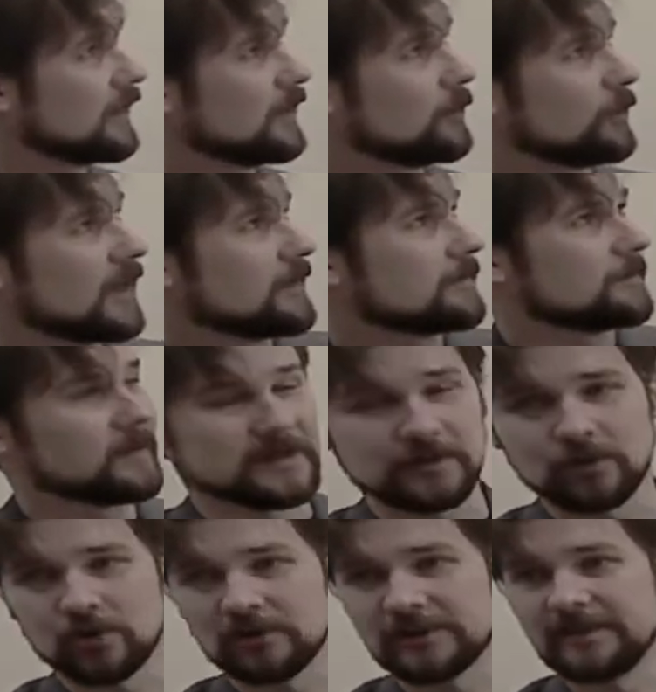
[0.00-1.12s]
We have, as
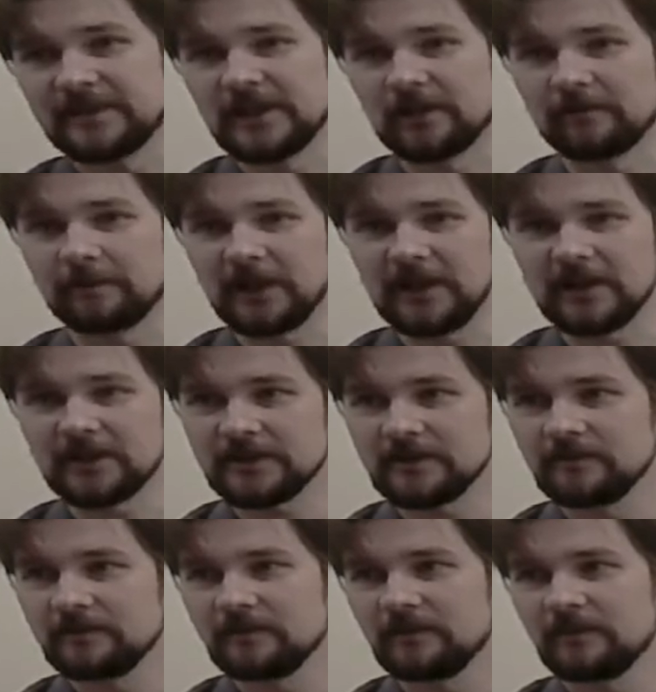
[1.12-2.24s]
usual, some set of players.
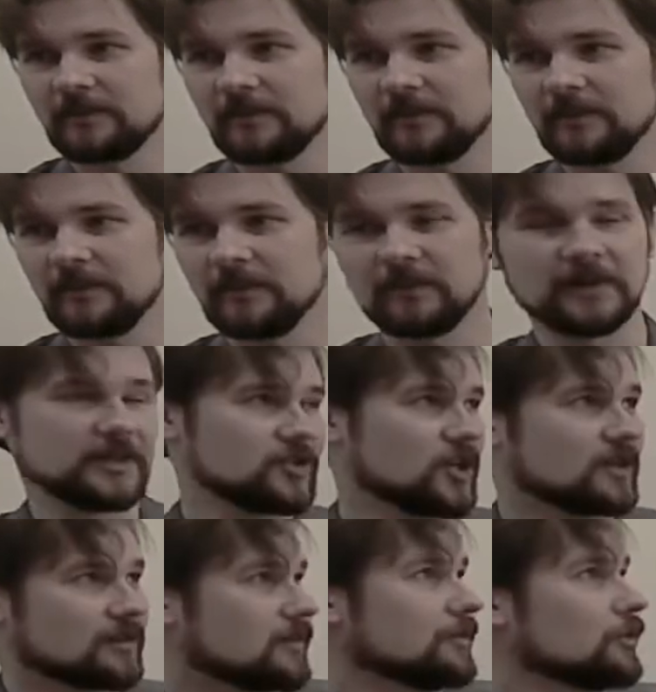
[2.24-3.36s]
In
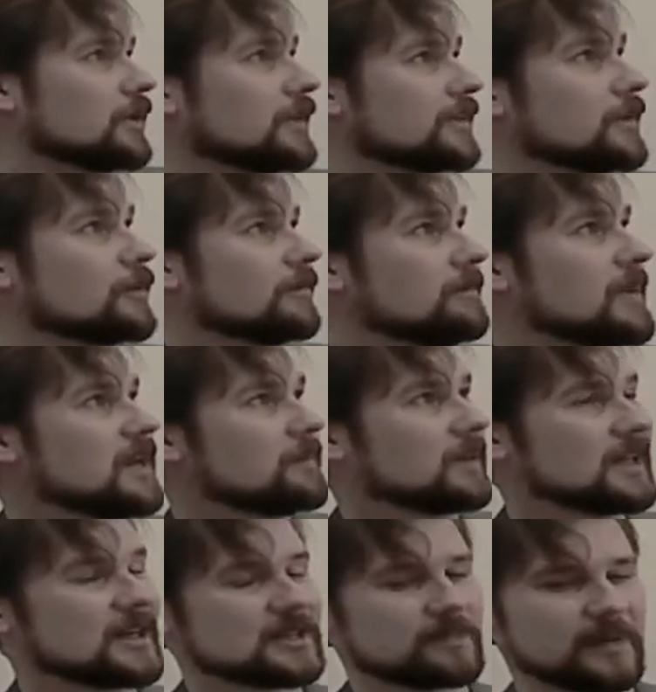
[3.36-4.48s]
general, you can think of many
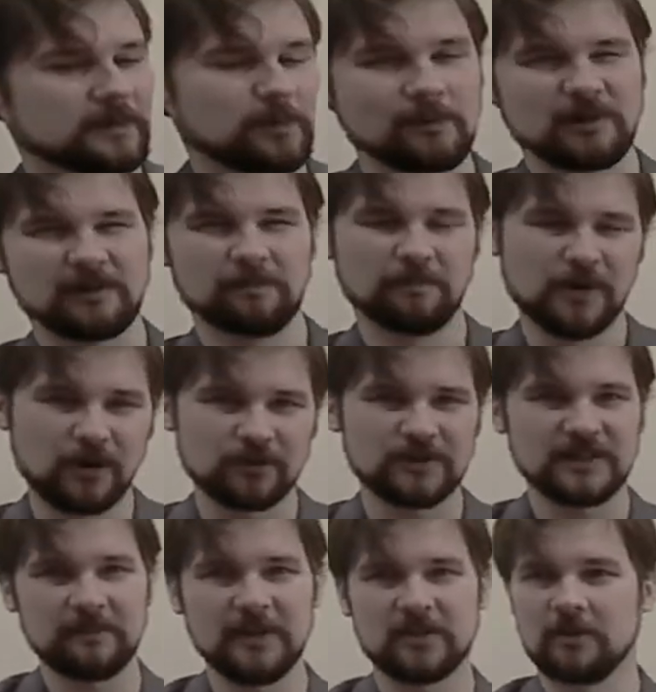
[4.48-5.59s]
players, but we will
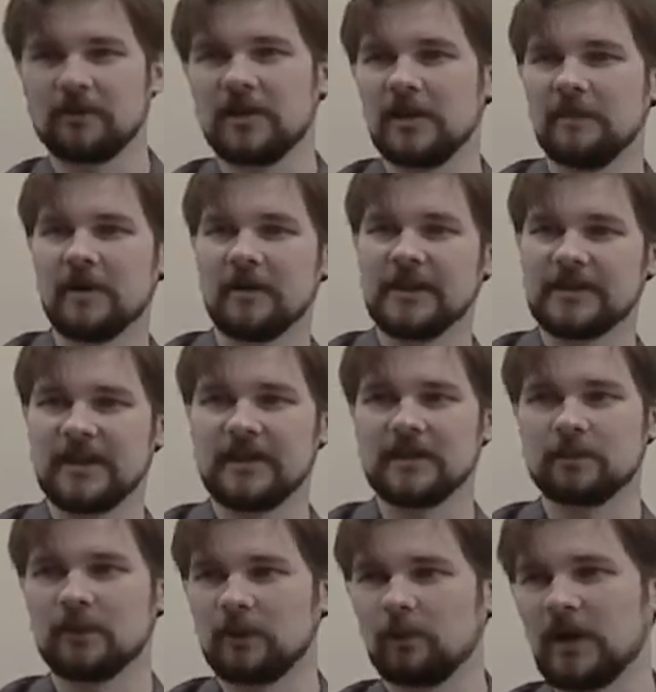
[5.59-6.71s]
mostly be talking about the
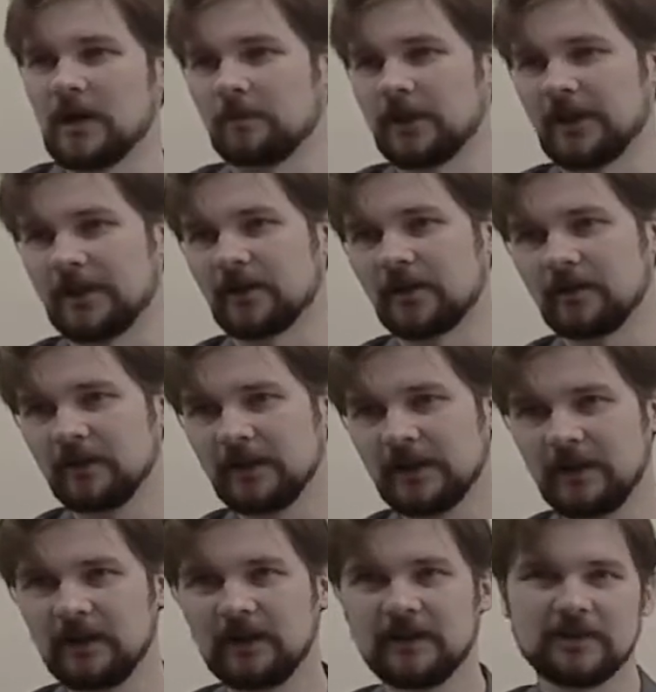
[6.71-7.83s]
settings with one player.
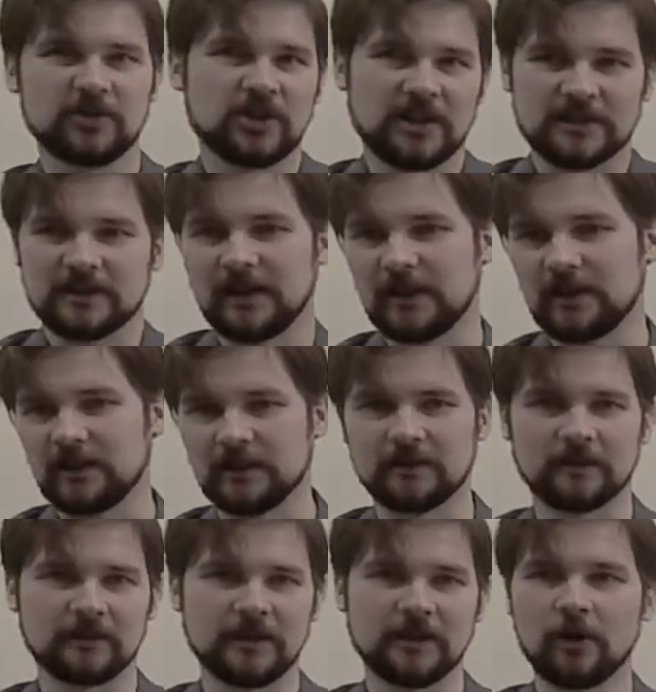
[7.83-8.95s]
Just like in,
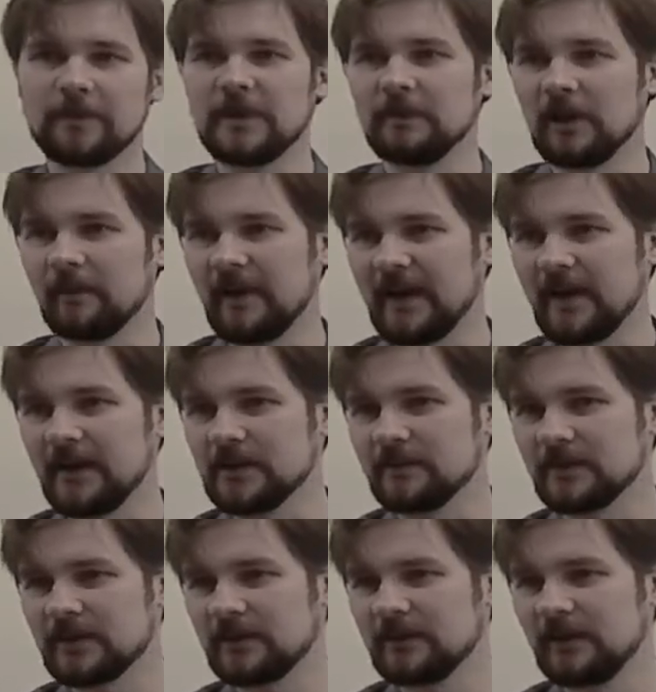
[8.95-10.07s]
in optimal
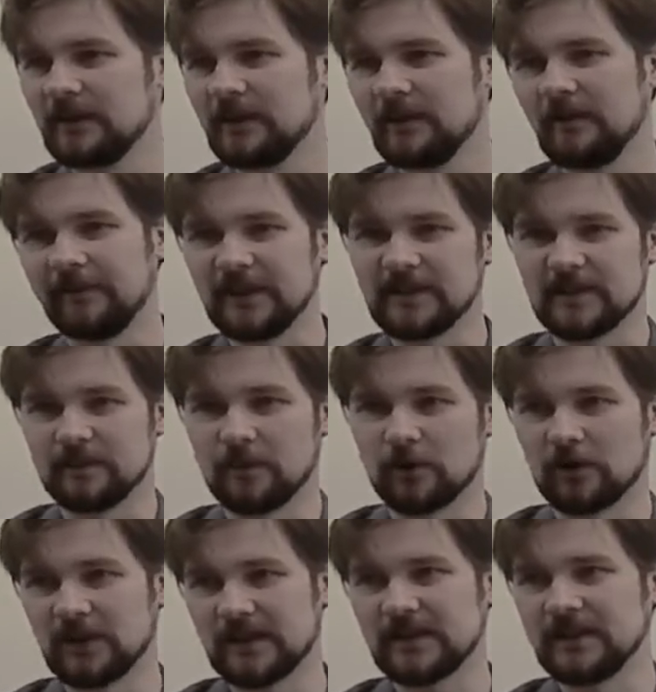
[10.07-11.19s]
mechanisms, this is
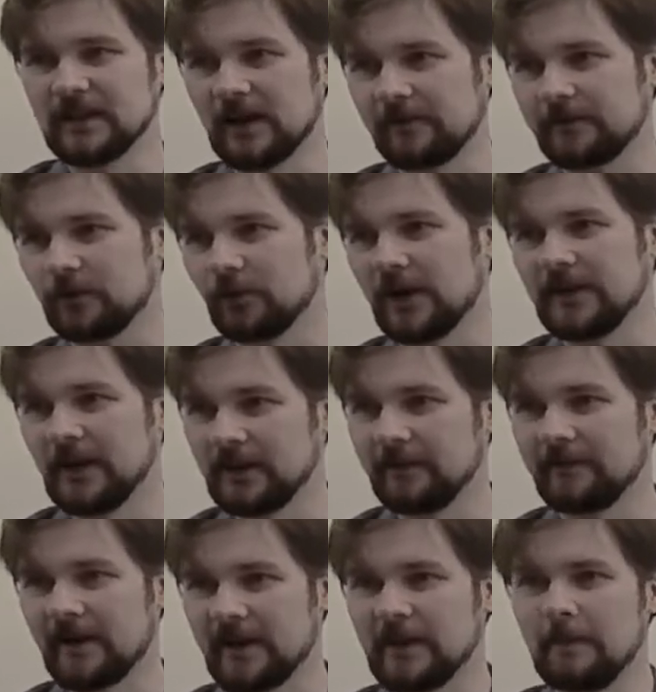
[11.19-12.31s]
more or less enough to identify the